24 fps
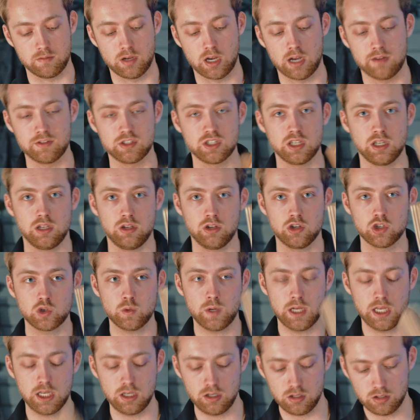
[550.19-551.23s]
obviously
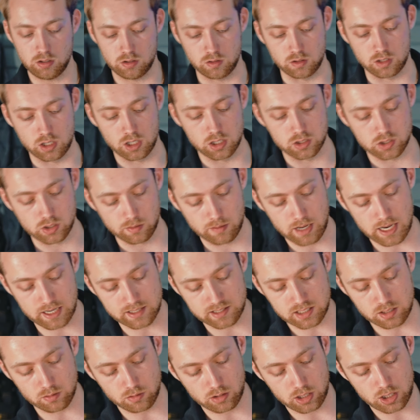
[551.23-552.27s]
swing, you can get your
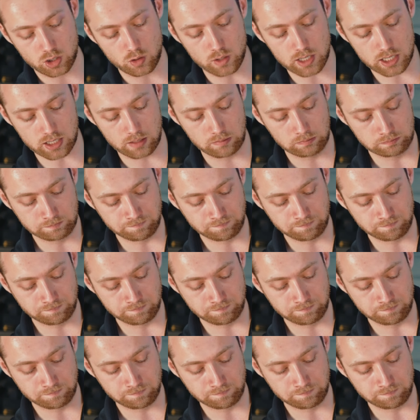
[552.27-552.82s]
magazine really quick.